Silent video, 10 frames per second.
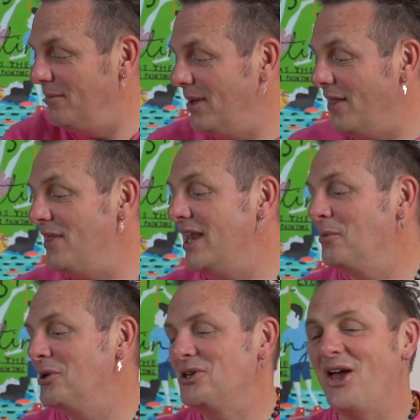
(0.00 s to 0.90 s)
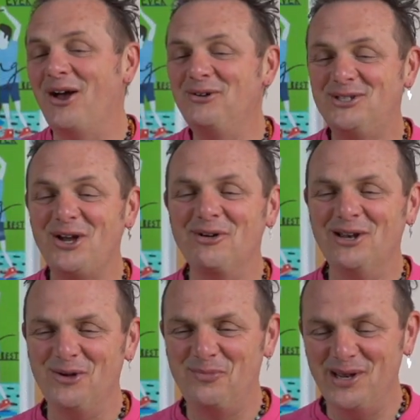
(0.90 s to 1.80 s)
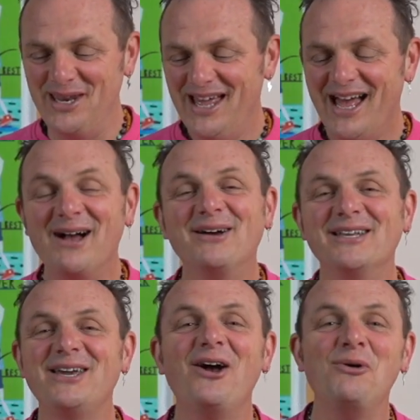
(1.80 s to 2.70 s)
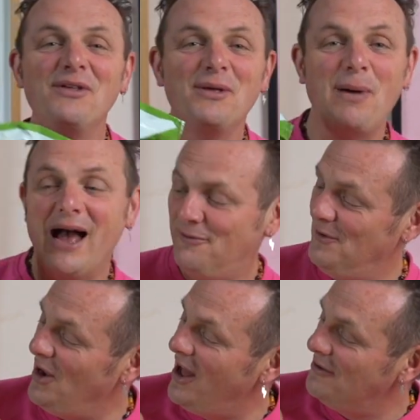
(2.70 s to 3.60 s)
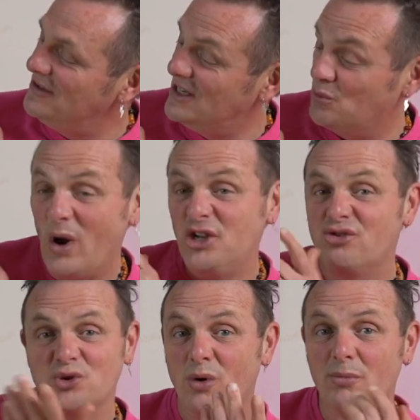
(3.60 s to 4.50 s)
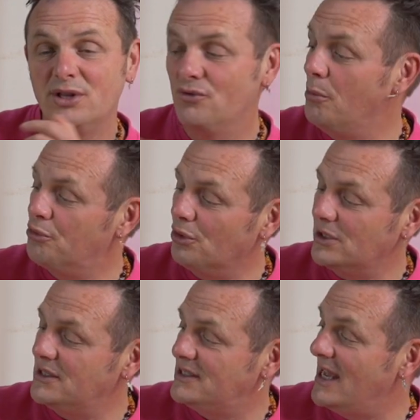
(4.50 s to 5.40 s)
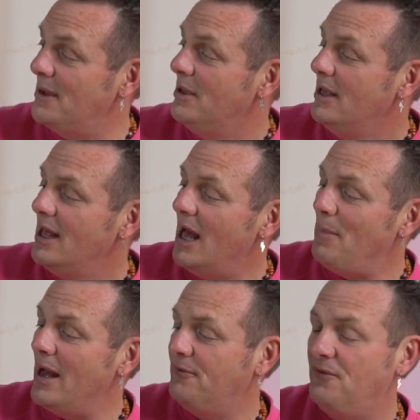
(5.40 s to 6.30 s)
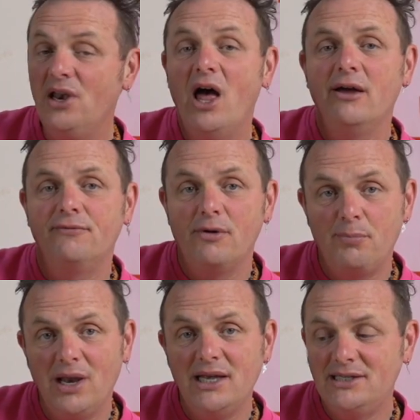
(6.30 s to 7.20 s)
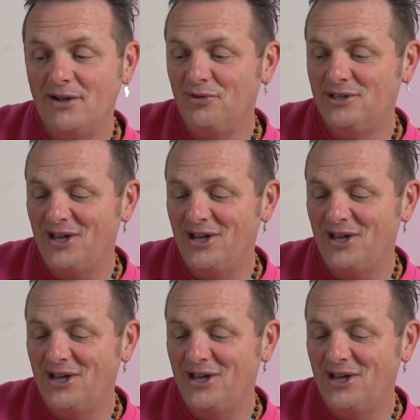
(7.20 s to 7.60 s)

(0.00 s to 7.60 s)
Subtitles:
And then I'm going to go, sorry Lupin, I'm going to go with a bag for life. This is Waitrose one, but they're all broadly the same. A bag for life, replaced every